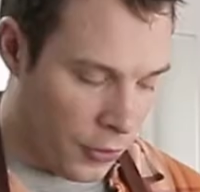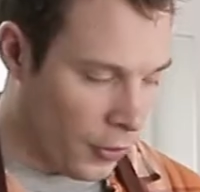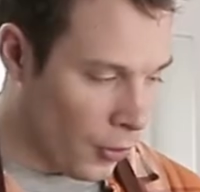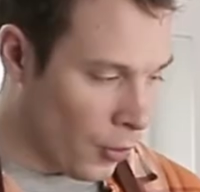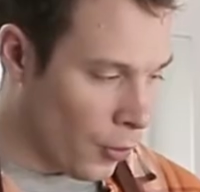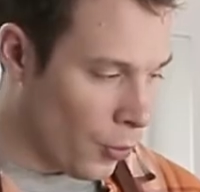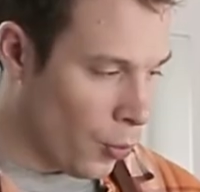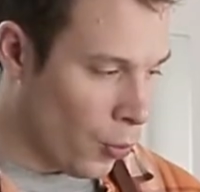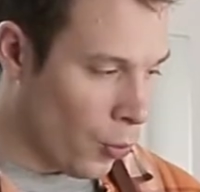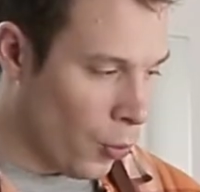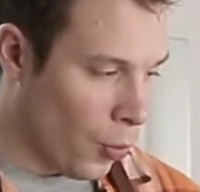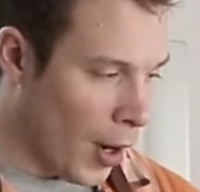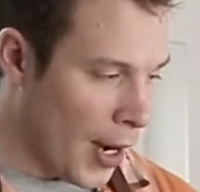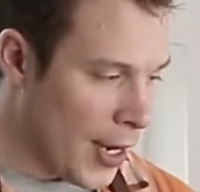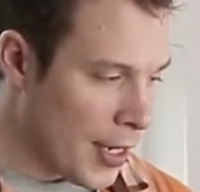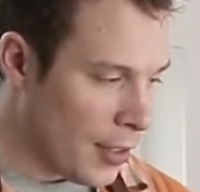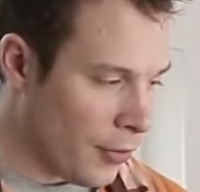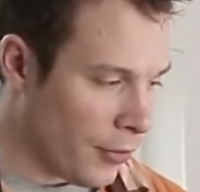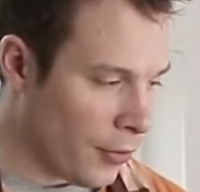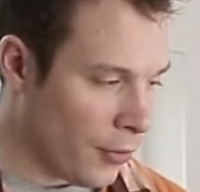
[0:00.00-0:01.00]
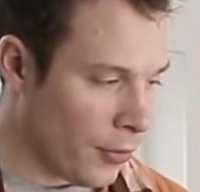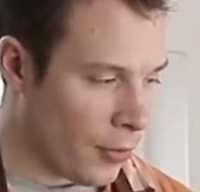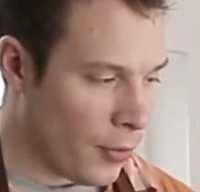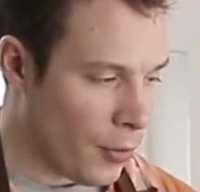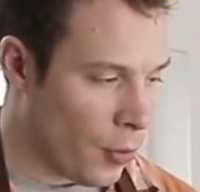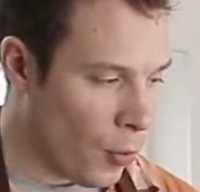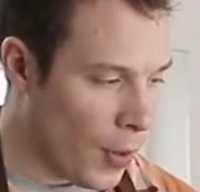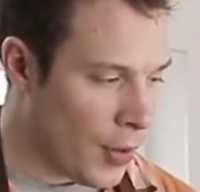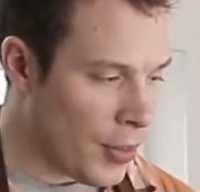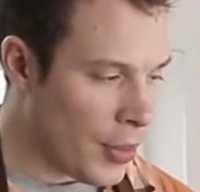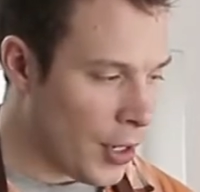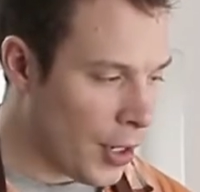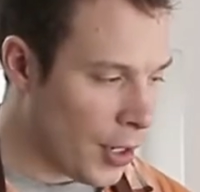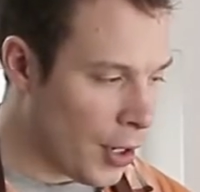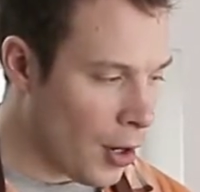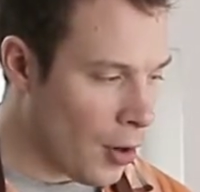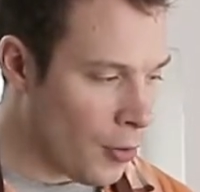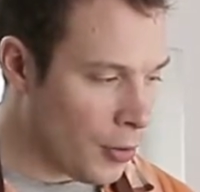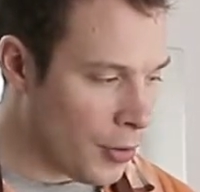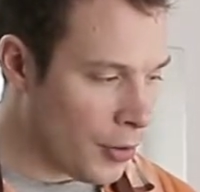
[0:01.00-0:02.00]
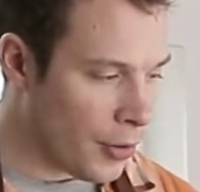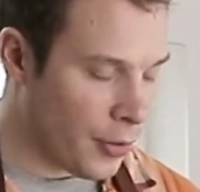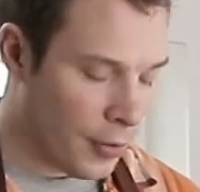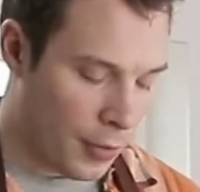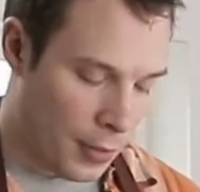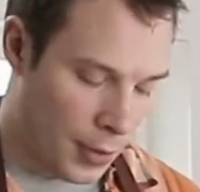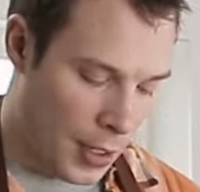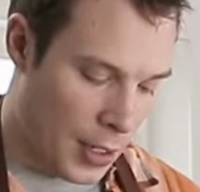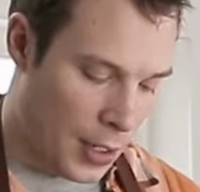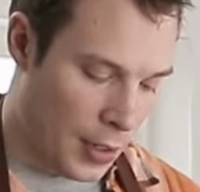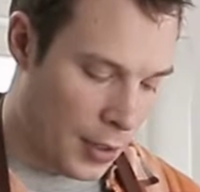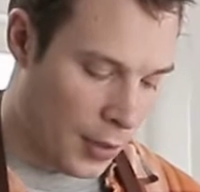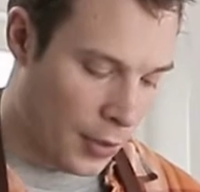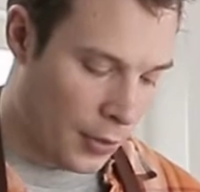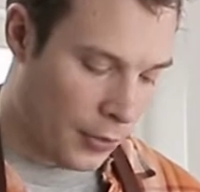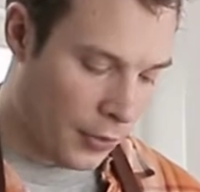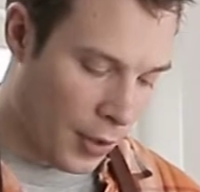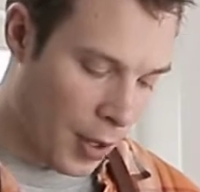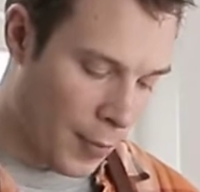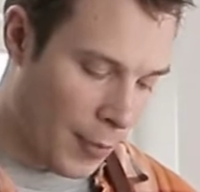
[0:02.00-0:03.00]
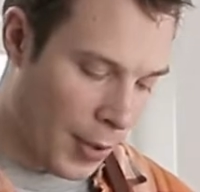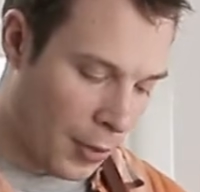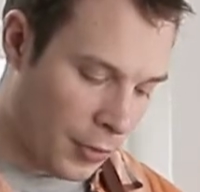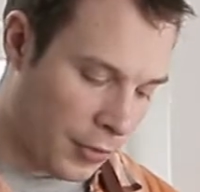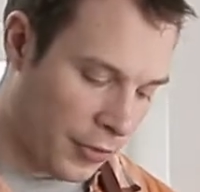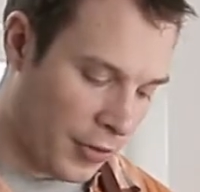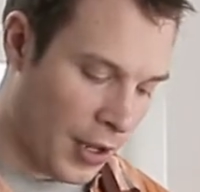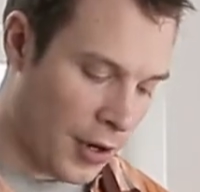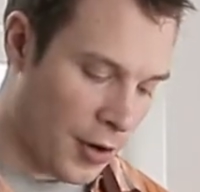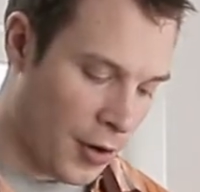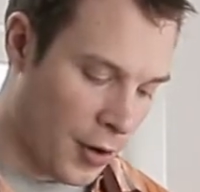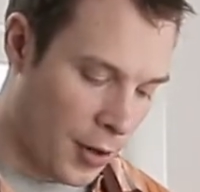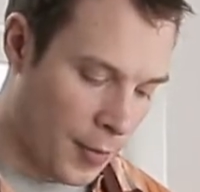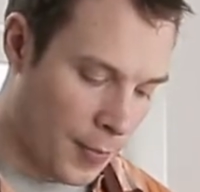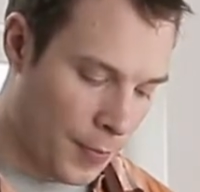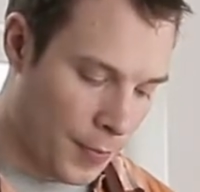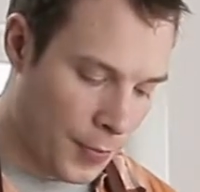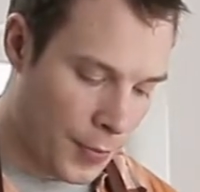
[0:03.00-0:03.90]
So right when the goat is about tender,